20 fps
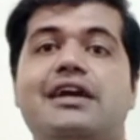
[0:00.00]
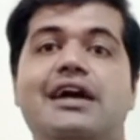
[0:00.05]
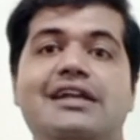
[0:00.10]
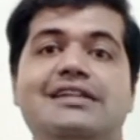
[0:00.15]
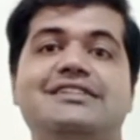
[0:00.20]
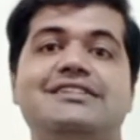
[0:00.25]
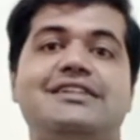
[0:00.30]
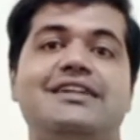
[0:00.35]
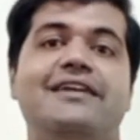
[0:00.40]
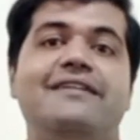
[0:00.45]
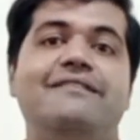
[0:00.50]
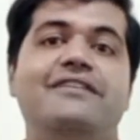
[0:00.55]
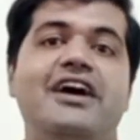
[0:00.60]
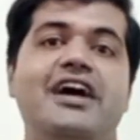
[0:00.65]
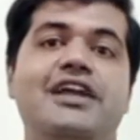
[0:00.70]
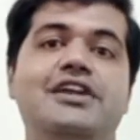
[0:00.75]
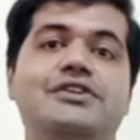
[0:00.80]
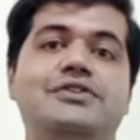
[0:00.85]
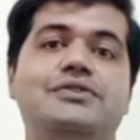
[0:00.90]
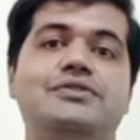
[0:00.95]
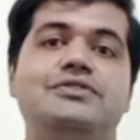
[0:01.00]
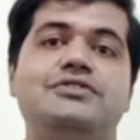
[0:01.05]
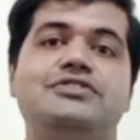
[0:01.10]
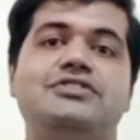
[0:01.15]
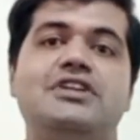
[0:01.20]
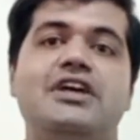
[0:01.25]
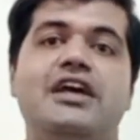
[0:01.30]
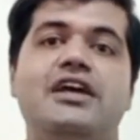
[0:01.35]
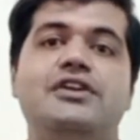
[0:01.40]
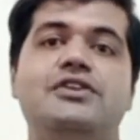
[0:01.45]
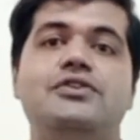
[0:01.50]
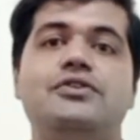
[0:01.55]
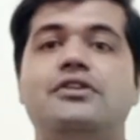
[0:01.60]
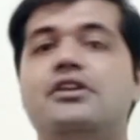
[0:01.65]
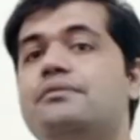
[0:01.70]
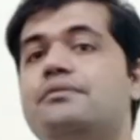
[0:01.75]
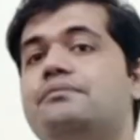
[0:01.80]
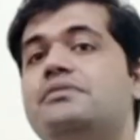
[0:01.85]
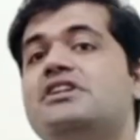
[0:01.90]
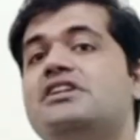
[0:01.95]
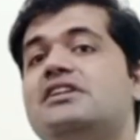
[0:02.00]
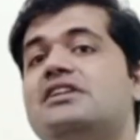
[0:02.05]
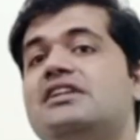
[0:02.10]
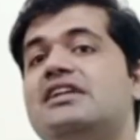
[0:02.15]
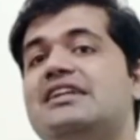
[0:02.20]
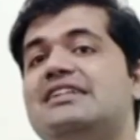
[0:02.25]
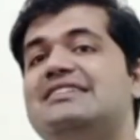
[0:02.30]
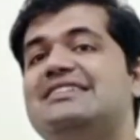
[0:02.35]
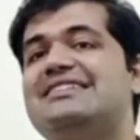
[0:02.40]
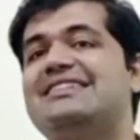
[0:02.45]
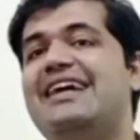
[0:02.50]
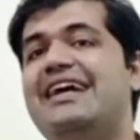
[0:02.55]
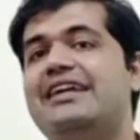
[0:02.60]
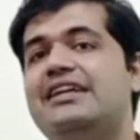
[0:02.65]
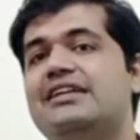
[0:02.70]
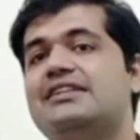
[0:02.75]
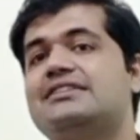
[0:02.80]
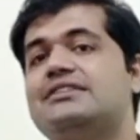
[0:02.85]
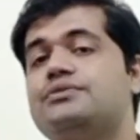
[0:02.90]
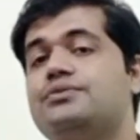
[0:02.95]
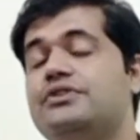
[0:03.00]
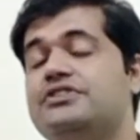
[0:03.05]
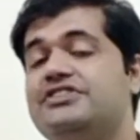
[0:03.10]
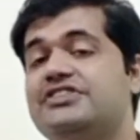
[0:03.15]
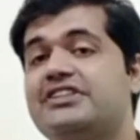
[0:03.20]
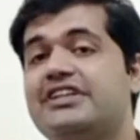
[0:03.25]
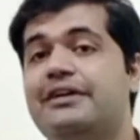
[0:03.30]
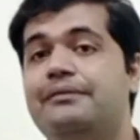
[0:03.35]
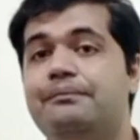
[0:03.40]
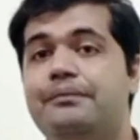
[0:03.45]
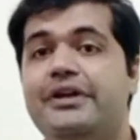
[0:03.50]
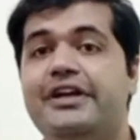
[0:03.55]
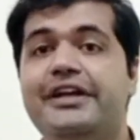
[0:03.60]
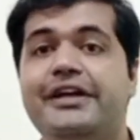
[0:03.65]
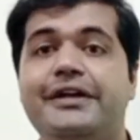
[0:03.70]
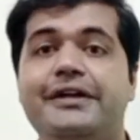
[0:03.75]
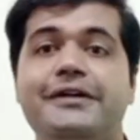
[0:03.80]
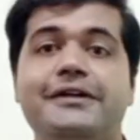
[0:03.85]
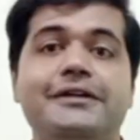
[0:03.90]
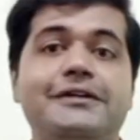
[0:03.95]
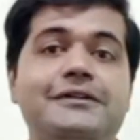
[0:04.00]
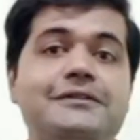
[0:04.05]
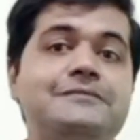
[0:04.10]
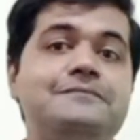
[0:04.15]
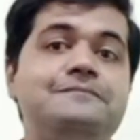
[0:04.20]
cultural values and European aesthetics was complete.